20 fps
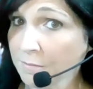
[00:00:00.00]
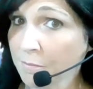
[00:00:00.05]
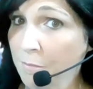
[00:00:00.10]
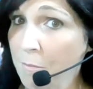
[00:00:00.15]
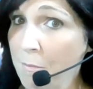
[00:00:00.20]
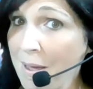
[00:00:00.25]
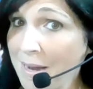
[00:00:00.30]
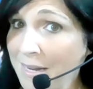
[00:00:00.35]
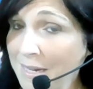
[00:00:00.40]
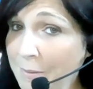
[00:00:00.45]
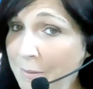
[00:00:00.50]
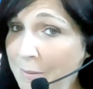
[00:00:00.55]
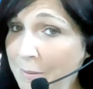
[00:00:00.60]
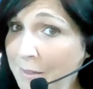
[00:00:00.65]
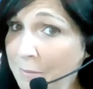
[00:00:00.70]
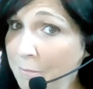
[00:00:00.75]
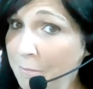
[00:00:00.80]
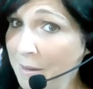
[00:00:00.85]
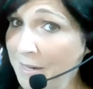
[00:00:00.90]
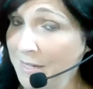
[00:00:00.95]

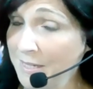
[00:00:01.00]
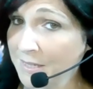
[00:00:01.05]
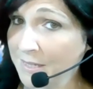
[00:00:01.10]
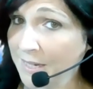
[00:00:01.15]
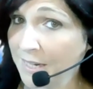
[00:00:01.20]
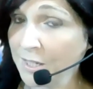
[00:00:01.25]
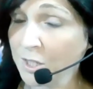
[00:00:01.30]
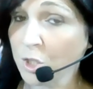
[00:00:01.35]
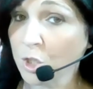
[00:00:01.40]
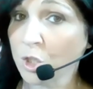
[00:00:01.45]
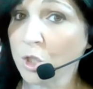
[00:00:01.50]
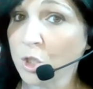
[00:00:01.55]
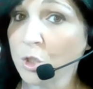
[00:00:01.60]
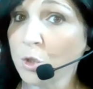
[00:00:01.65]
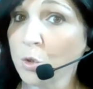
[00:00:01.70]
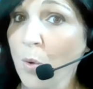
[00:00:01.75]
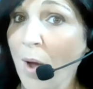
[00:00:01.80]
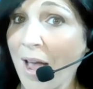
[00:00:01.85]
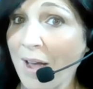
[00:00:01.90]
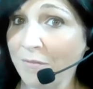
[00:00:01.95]
Many states,
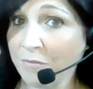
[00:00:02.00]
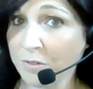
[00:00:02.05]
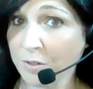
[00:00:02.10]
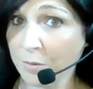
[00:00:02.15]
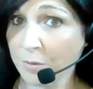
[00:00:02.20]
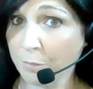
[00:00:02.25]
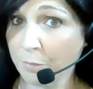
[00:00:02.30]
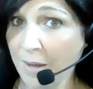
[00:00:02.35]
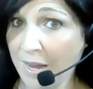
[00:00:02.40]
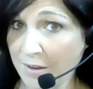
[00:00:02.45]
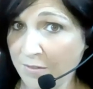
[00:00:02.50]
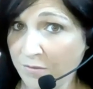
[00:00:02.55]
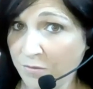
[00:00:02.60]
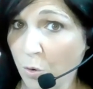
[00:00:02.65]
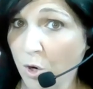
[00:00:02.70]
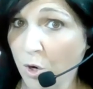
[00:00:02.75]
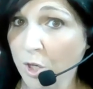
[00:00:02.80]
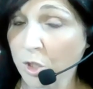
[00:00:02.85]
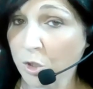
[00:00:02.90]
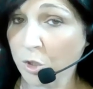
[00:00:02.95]
you have to pay for
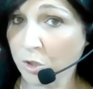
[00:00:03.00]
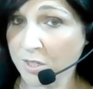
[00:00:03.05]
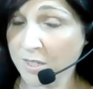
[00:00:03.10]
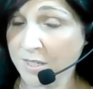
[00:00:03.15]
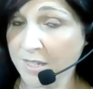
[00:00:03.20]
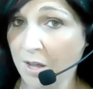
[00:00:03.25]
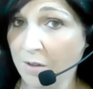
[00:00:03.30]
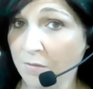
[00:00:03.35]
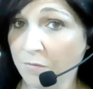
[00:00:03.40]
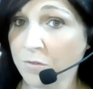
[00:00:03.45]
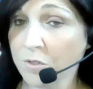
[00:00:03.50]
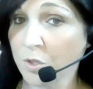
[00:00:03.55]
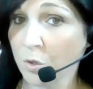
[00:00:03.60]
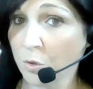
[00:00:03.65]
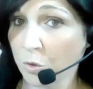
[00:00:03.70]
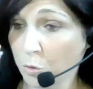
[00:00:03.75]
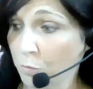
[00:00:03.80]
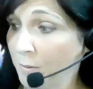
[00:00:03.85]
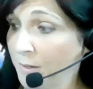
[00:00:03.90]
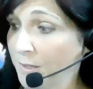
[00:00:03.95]
it yourself. So
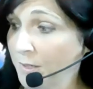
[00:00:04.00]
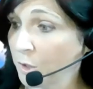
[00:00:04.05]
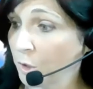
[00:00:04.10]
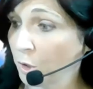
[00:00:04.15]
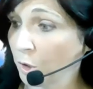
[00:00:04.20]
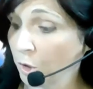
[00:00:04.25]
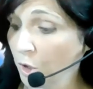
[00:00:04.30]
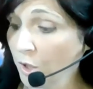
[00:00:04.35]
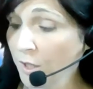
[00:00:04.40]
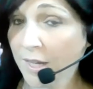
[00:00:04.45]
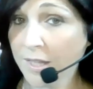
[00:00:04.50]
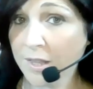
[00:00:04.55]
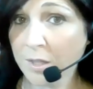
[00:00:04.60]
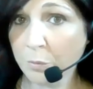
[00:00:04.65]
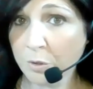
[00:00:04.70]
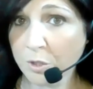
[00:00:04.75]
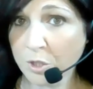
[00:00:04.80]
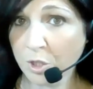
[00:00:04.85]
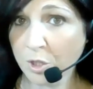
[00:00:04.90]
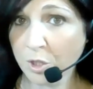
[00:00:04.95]
you must look at the
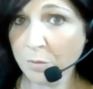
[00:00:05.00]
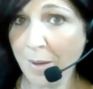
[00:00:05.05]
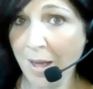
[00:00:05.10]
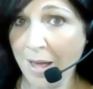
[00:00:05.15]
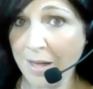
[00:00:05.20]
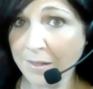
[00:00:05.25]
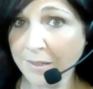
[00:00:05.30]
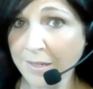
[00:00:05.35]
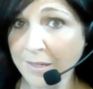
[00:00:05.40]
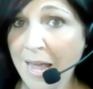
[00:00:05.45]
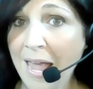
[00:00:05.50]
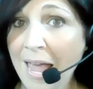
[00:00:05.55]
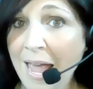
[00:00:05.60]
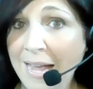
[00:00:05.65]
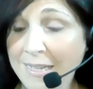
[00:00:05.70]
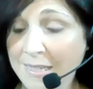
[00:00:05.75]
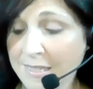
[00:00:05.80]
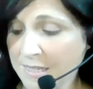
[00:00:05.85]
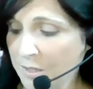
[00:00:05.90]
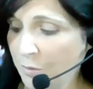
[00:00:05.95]
return ballot
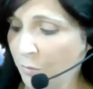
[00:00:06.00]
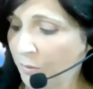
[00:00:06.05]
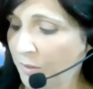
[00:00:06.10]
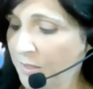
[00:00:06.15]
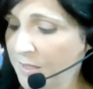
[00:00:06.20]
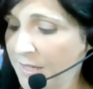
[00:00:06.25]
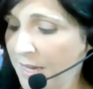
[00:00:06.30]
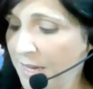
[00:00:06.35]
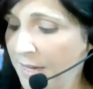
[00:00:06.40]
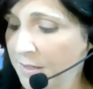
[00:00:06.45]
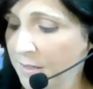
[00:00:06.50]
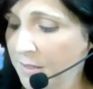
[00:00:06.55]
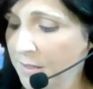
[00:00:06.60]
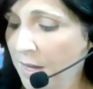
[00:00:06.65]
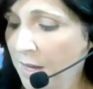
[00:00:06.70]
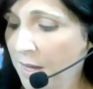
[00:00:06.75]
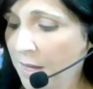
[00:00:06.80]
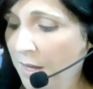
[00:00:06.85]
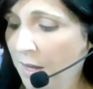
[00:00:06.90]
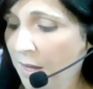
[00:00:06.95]
and see what it says.
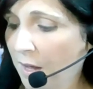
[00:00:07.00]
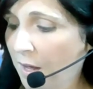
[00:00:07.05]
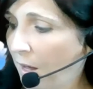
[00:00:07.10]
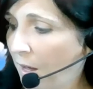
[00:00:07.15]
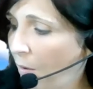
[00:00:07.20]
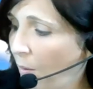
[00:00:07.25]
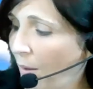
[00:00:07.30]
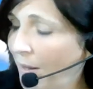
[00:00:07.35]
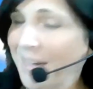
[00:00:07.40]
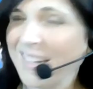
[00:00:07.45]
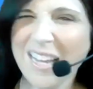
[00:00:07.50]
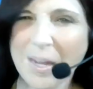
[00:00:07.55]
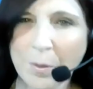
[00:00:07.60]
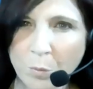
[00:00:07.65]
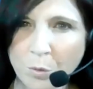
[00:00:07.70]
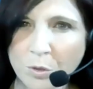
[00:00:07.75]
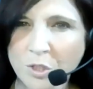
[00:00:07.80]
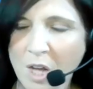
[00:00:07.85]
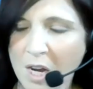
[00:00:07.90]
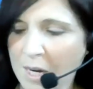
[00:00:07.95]
And again,
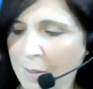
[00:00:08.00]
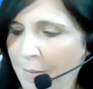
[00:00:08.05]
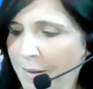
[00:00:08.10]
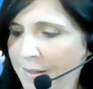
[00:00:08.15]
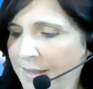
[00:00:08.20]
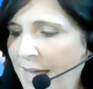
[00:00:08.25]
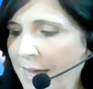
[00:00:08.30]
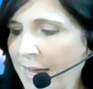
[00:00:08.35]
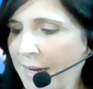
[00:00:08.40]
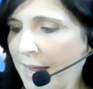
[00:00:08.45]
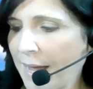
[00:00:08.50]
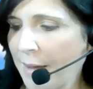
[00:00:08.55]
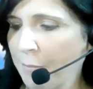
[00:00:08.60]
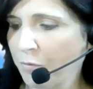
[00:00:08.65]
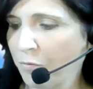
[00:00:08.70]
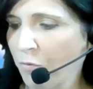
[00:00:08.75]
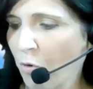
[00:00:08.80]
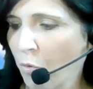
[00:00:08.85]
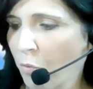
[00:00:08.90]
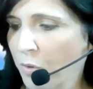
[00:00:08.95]
we'll talk about that
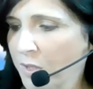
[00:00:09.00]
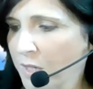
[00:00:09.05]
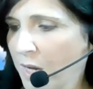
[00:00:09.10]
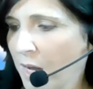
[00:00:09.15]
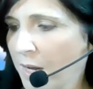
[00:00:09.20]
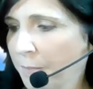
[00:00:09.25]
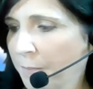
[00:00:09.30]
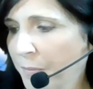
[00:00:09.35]
before we're done.